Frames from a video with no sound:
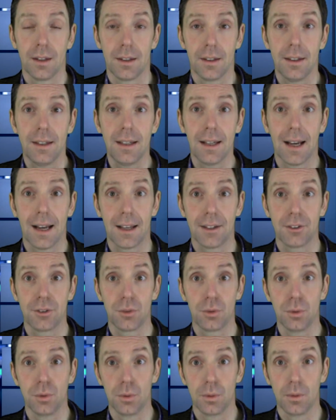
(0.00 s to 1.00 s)
He has
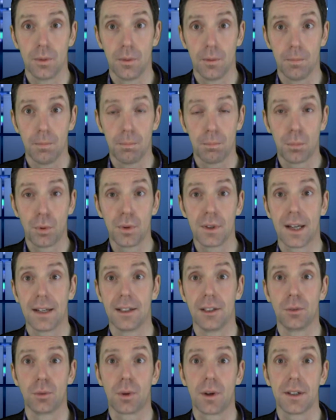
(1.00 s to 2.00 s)
to put that
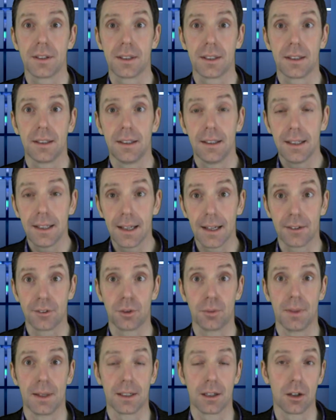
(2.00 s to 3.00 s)
in writing, he has
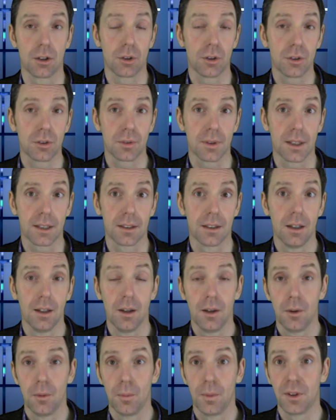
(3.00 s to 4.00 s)
to make a contract
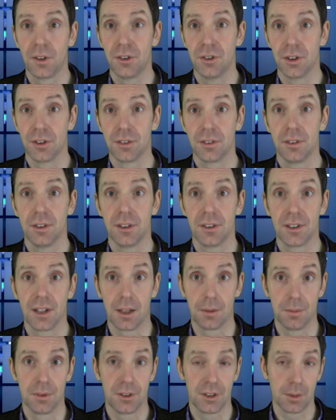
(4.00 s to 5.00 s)
with just the
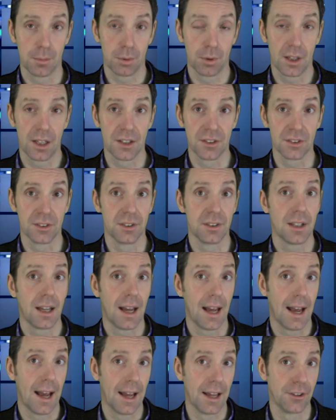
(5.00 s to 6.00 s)
same stipulations
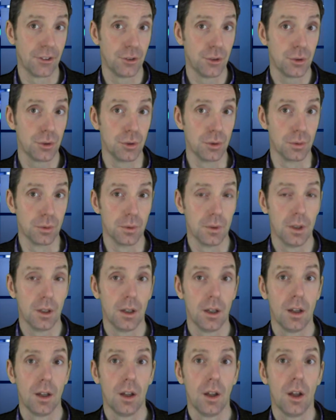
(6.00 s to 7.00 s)
as you do.
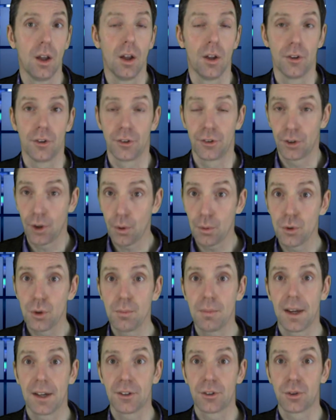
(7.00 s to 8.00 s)
So you
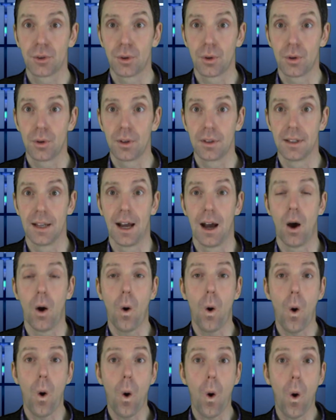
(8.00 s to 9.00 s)
make sure that
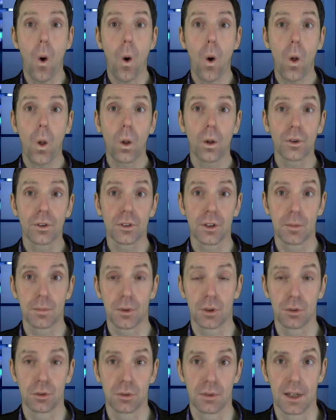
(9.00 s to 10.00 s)
all
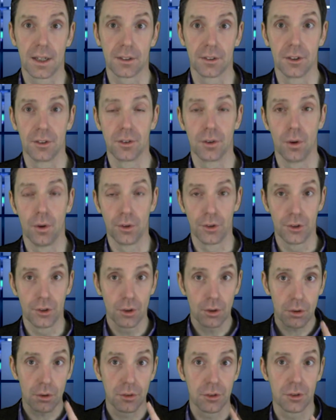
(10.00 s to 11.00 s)
subcontractors on
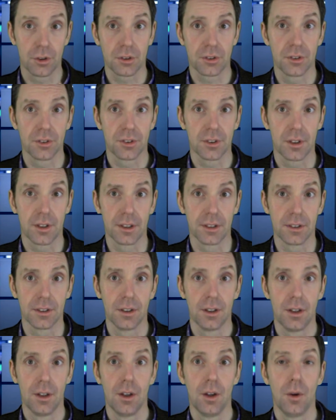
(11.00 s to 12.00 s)
your construction site
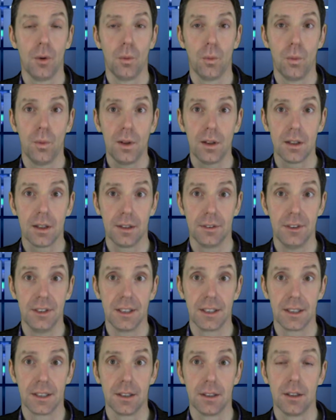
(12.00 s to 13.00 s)
will
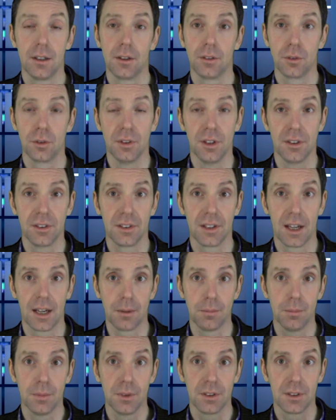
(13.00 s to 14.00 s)
adhere to the
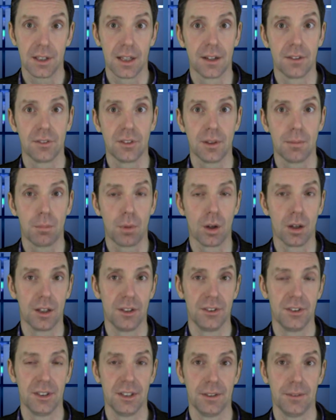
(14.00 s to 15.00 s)
same safety
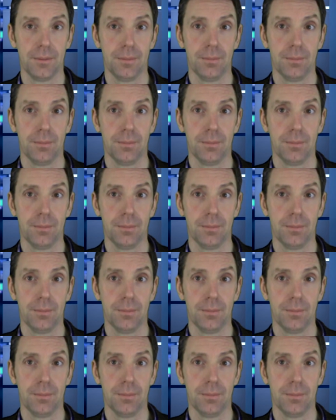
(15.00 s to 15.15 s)
policy.